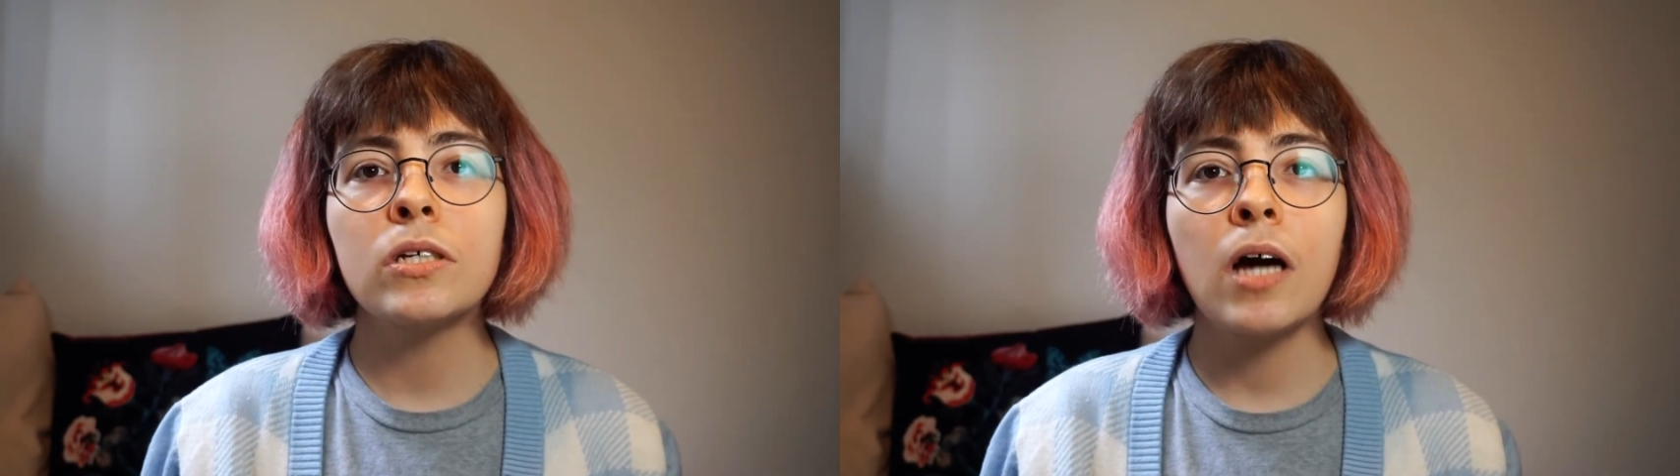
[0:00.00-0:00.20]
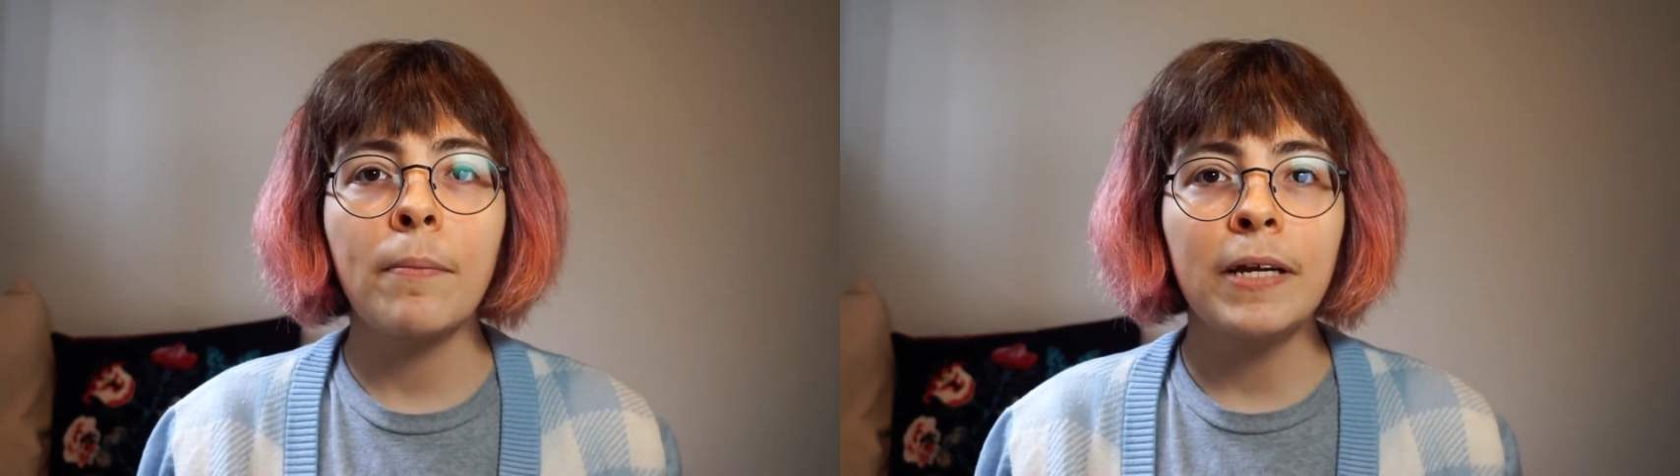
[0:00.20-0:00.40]

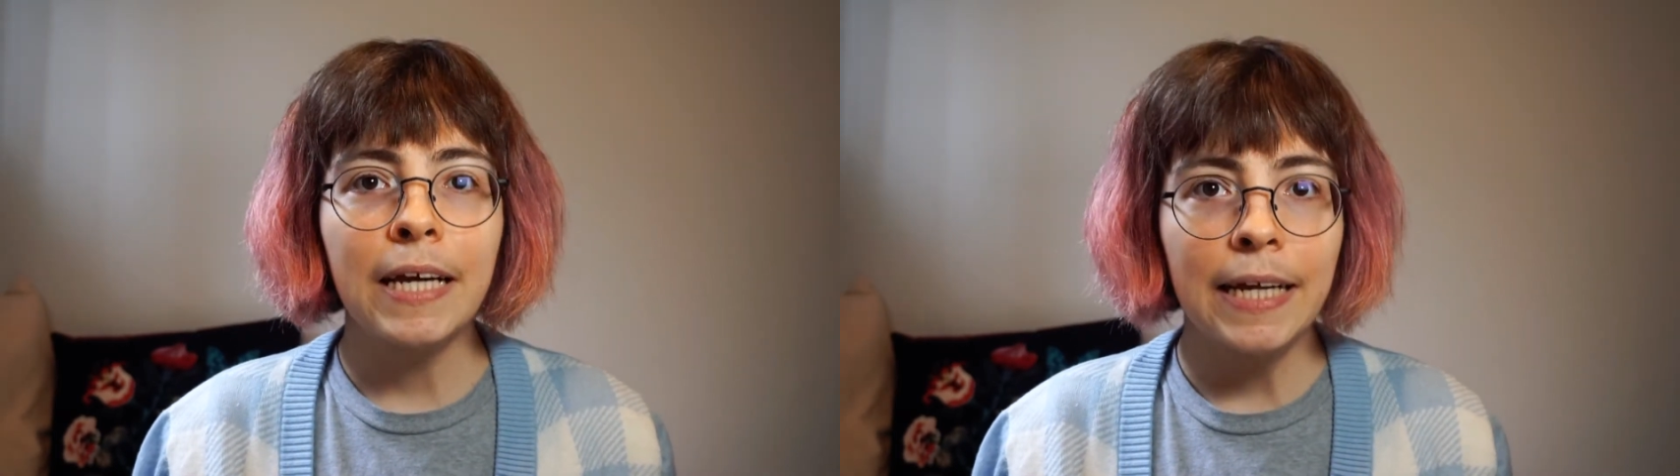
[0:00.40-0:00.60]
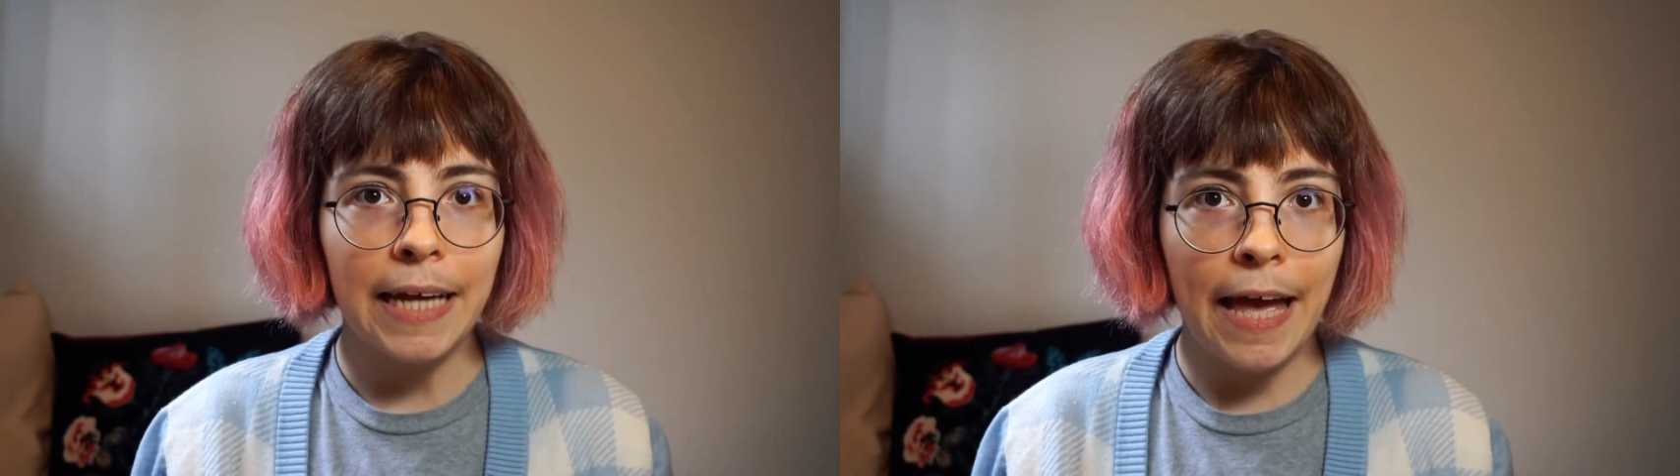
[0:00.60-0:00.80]

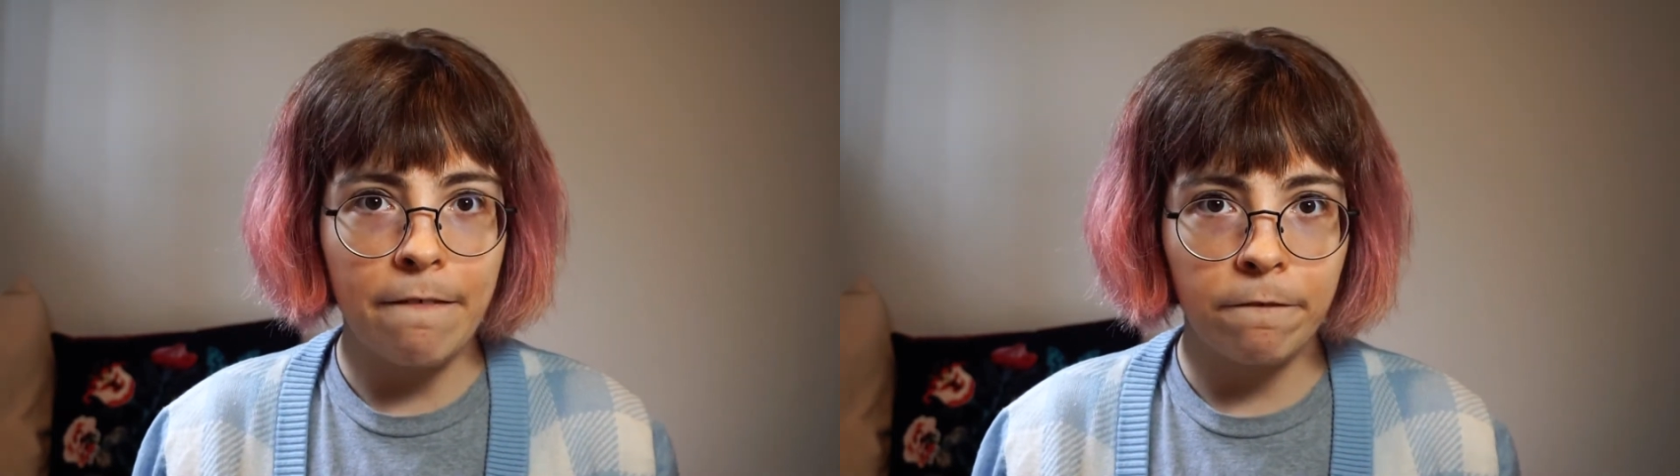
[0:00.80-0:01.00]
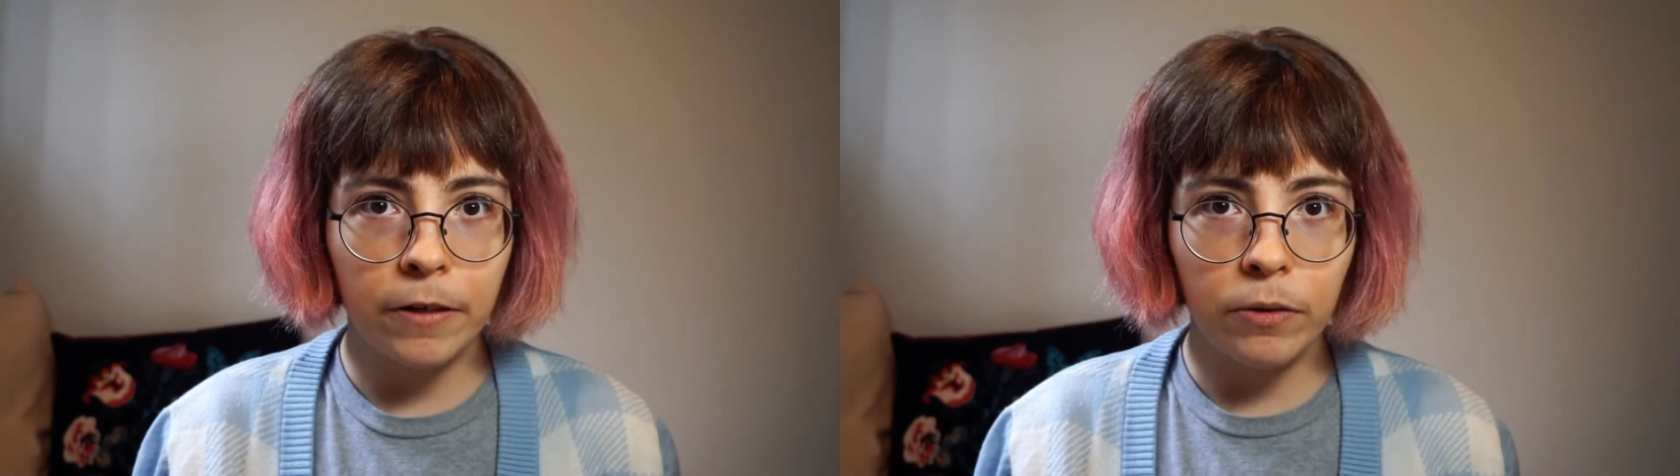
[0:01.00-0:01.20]
dominate
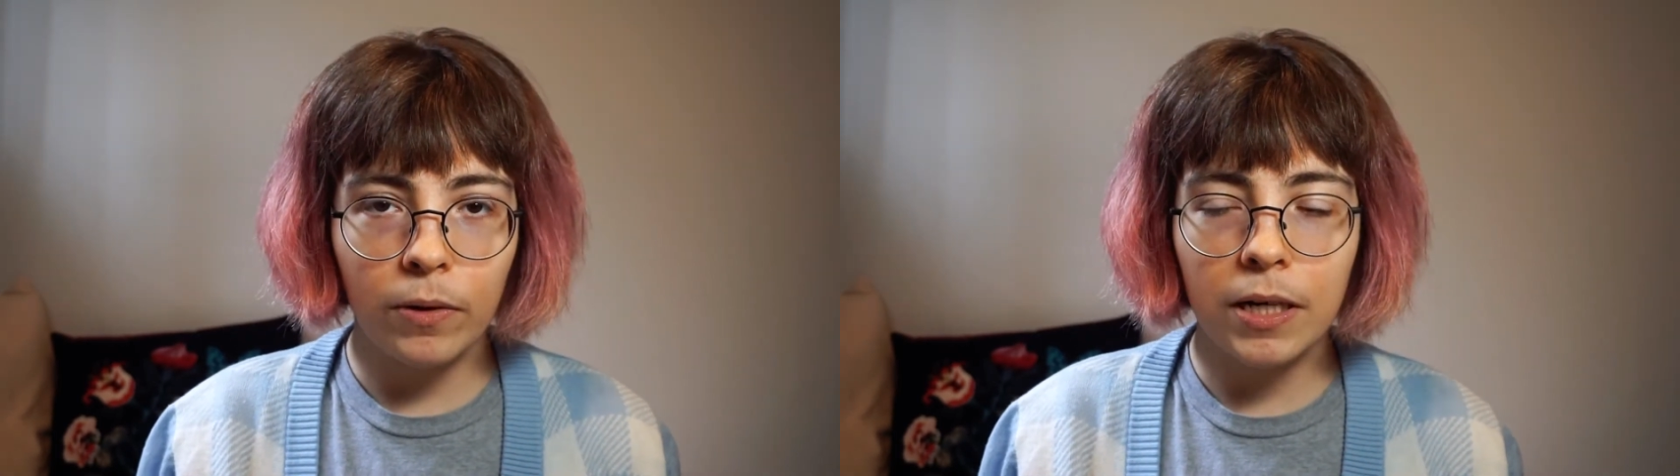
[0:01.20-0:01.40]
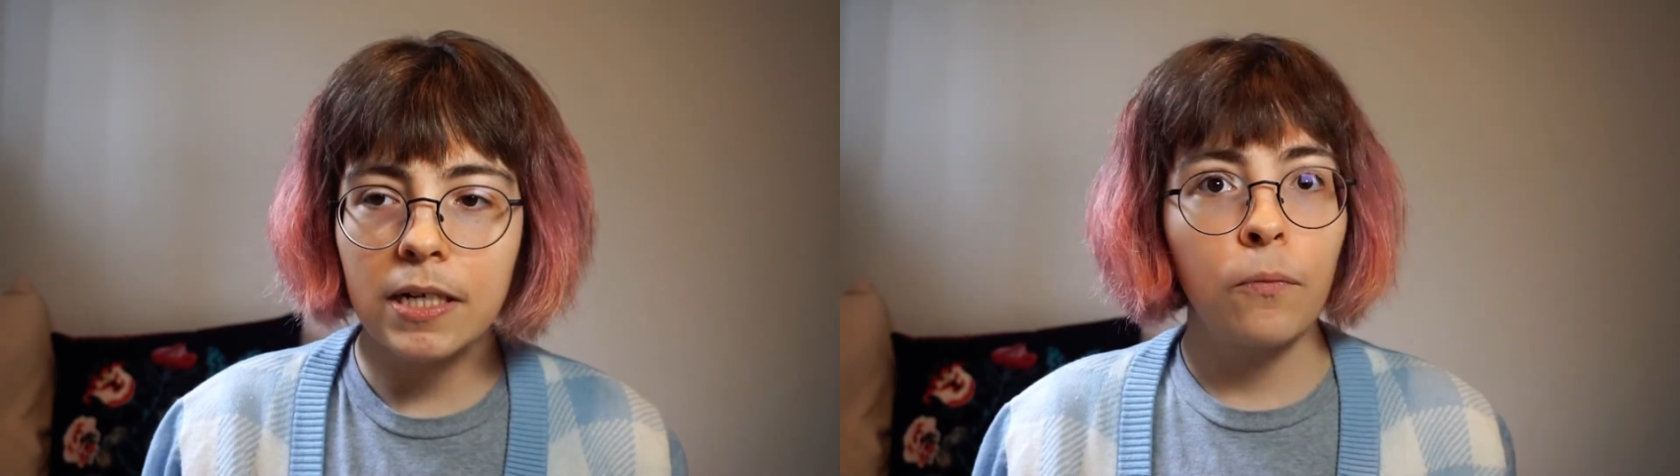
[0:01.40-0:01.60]
everyone.